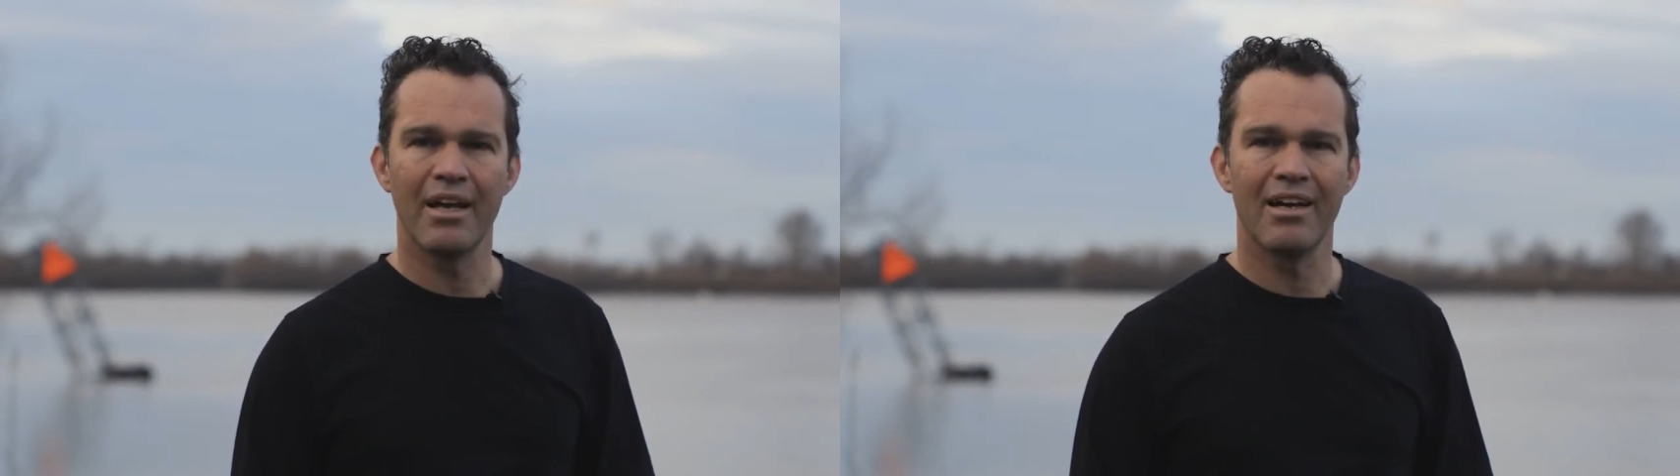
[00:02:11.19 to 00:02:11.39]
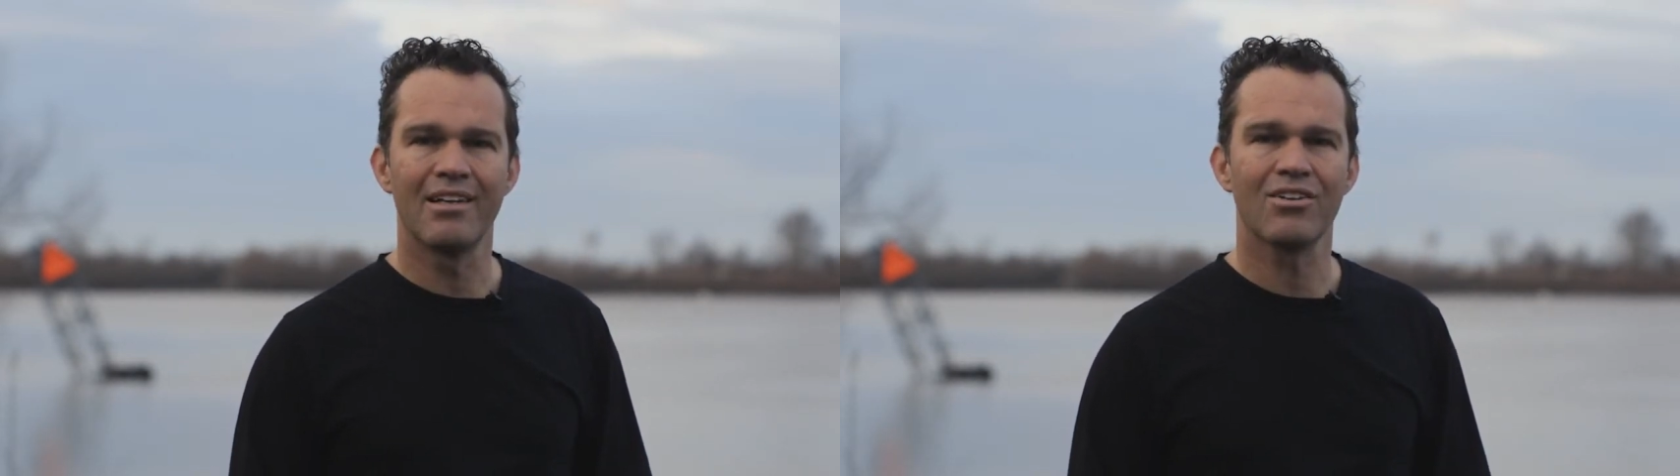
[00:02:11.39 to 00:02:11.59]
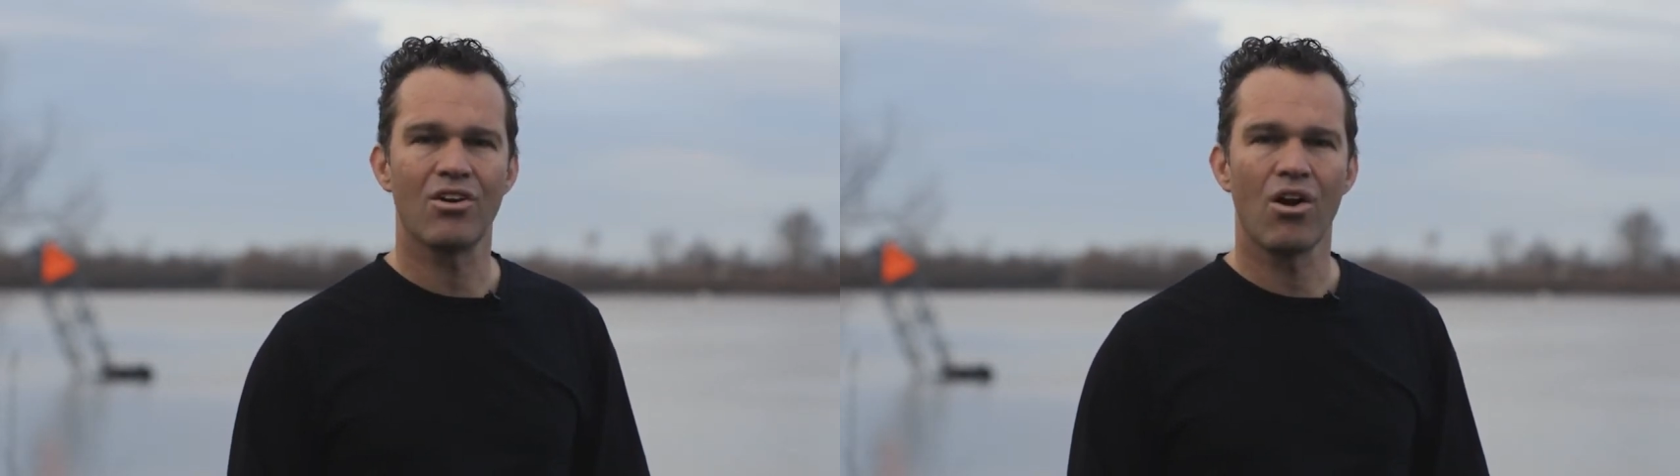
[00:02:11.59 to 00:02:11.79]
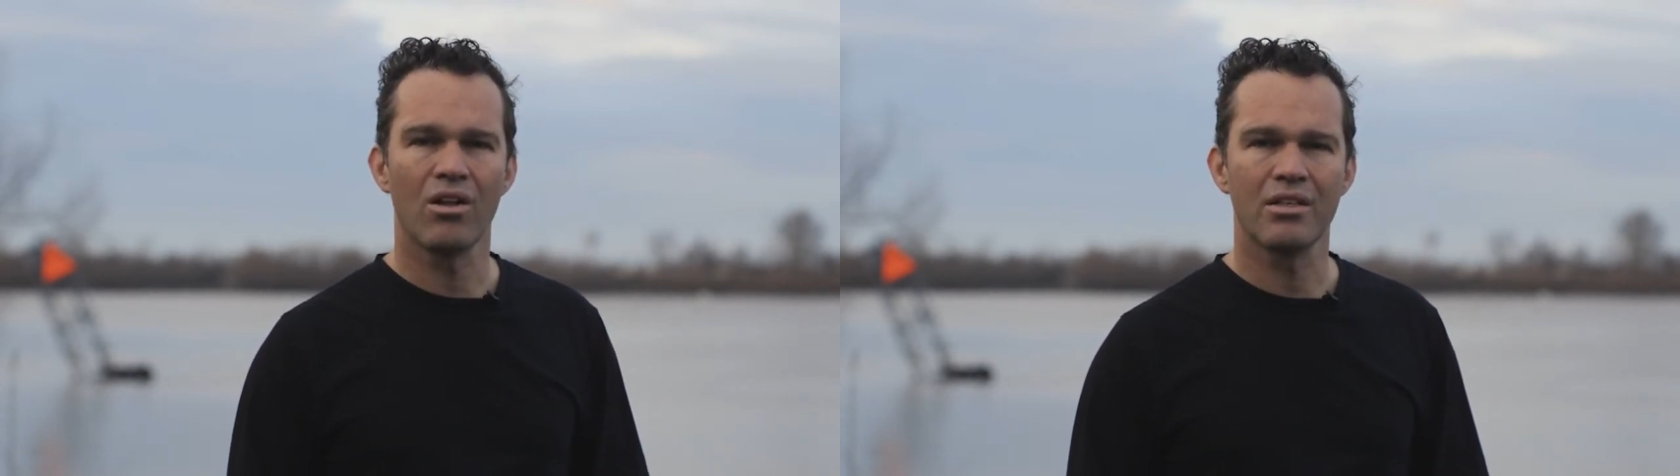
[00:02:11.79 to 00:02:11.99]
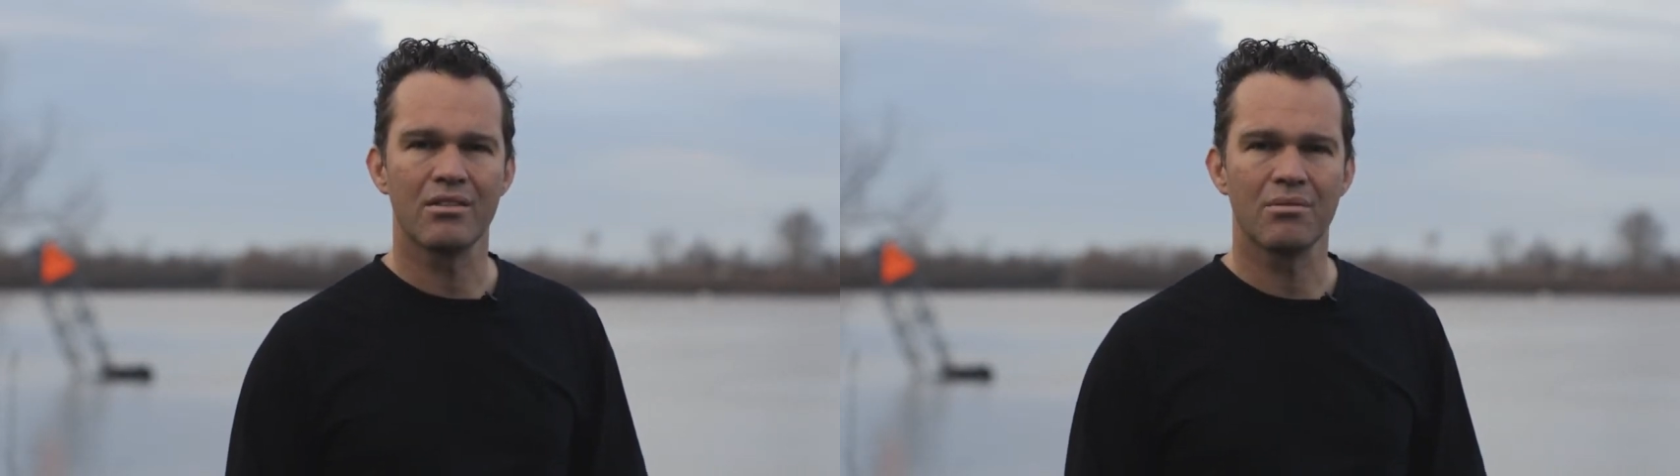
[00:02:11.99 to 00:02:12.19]
and a
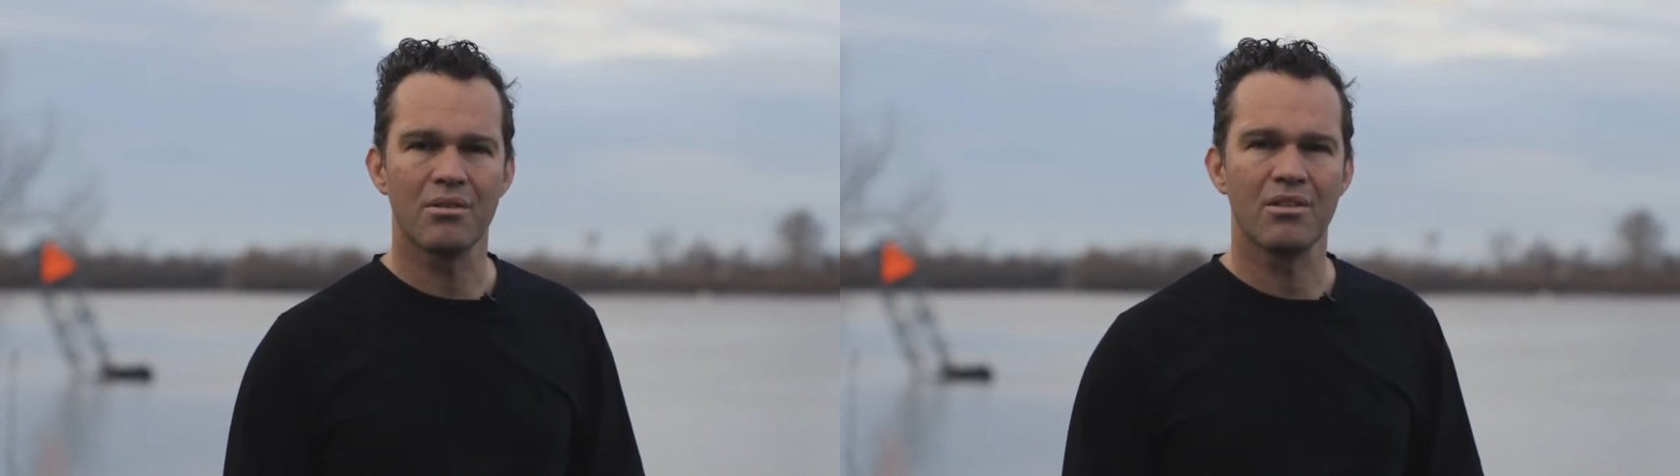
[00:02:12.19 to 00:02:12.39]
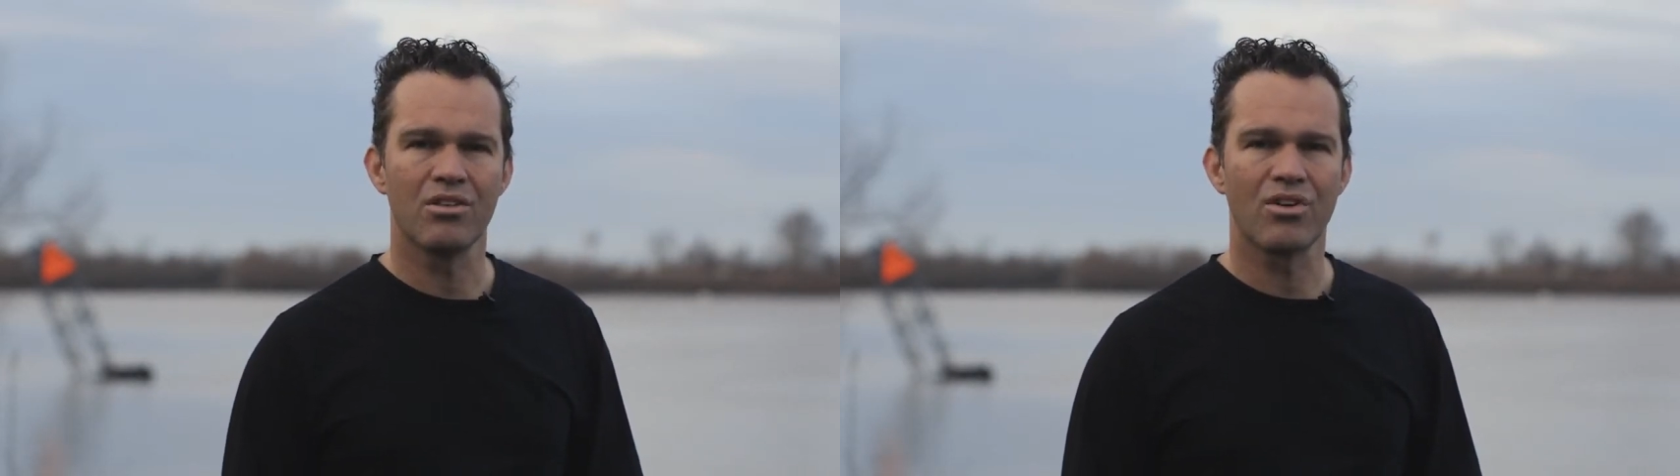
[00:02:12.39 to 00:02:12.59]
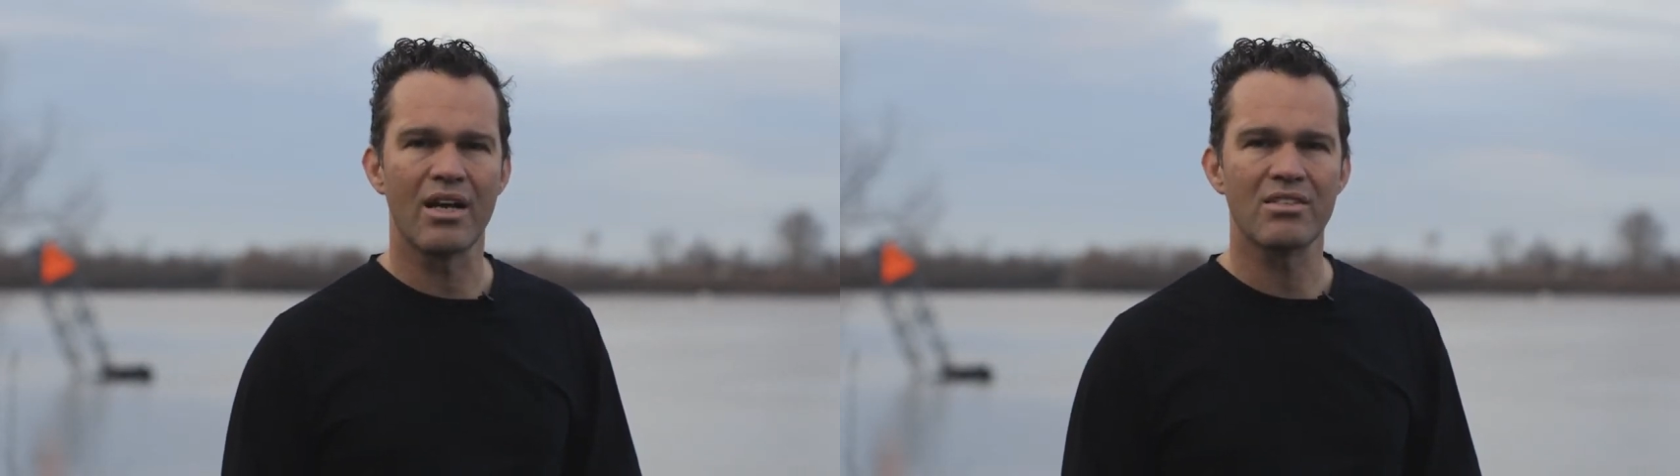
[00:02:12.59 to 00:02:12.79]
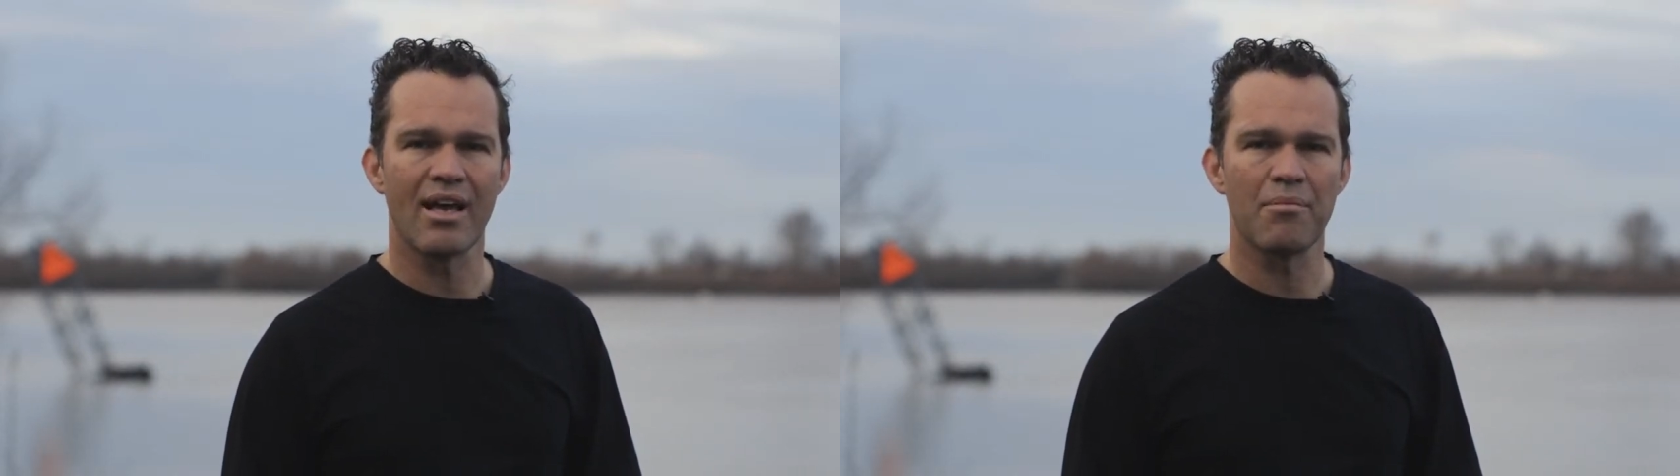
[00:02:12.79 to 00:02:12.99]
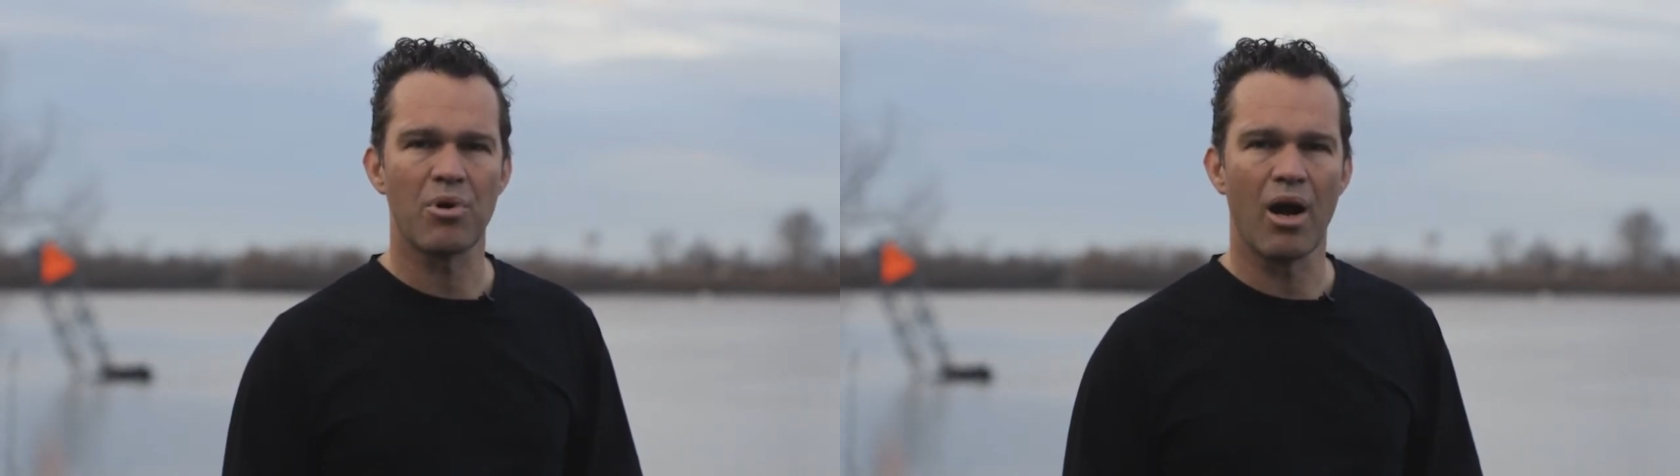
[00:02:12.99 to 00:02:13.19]
calling to address
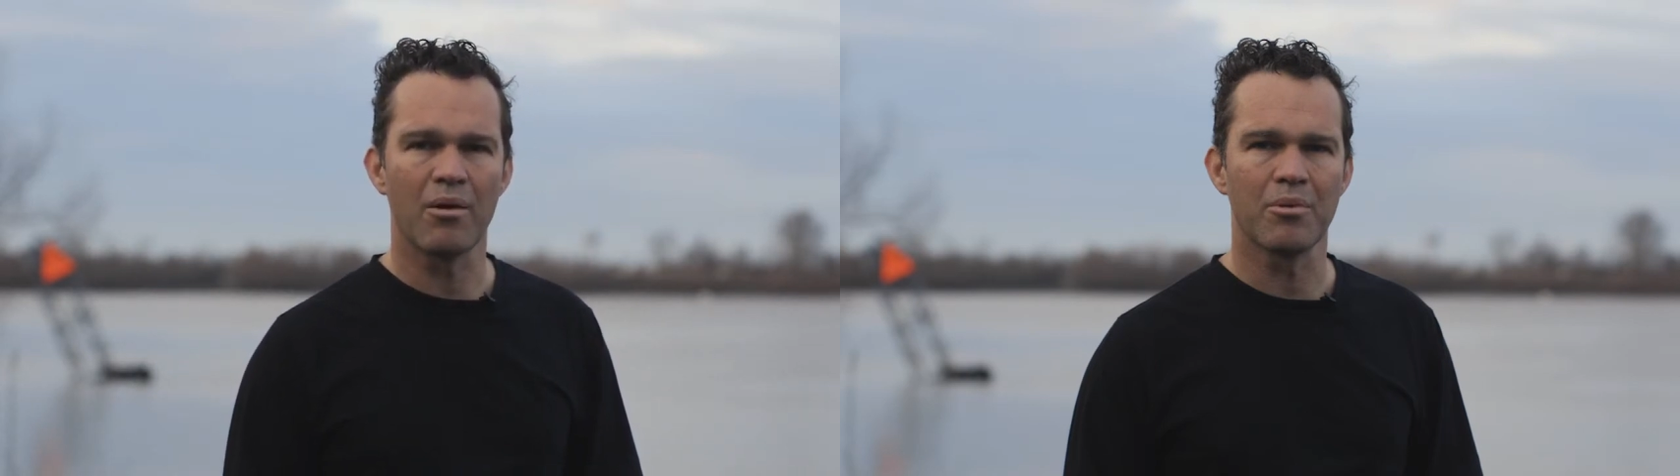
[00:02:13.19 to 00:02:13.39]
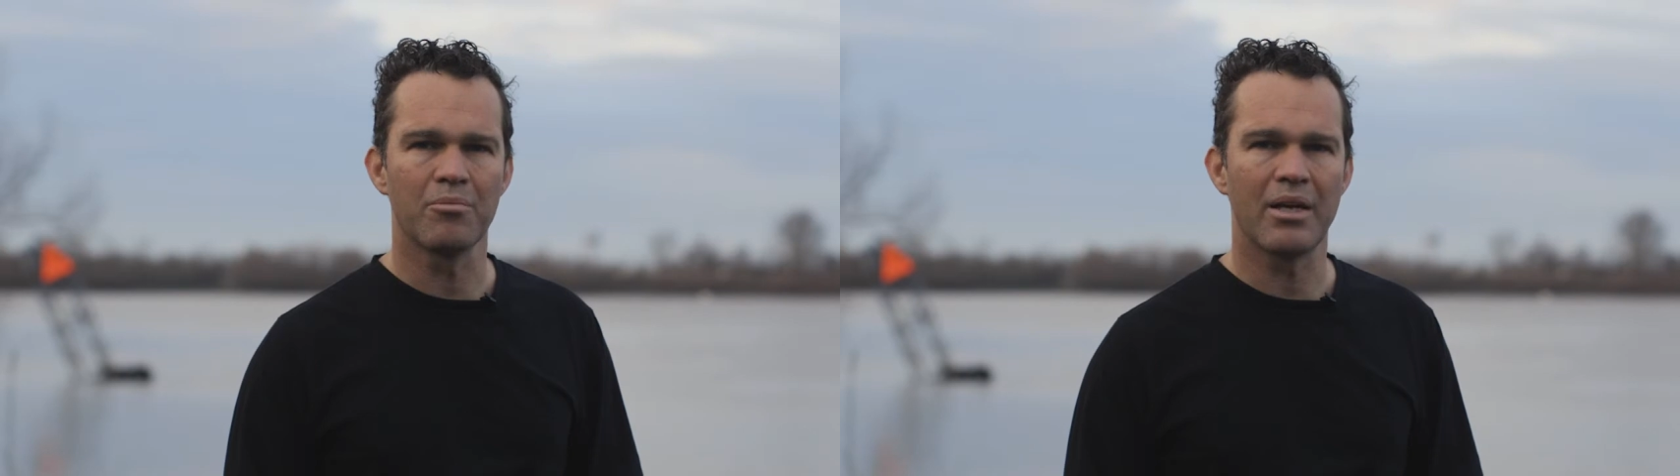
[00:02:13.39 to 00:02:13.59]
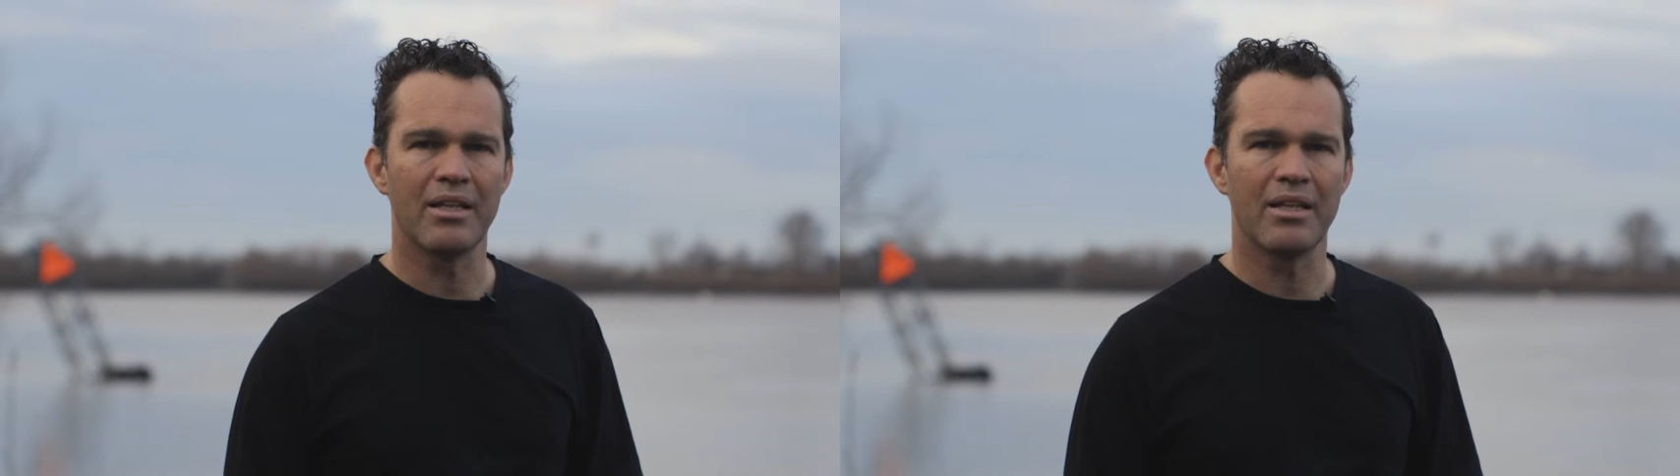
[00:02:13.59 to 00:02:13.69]
that problem,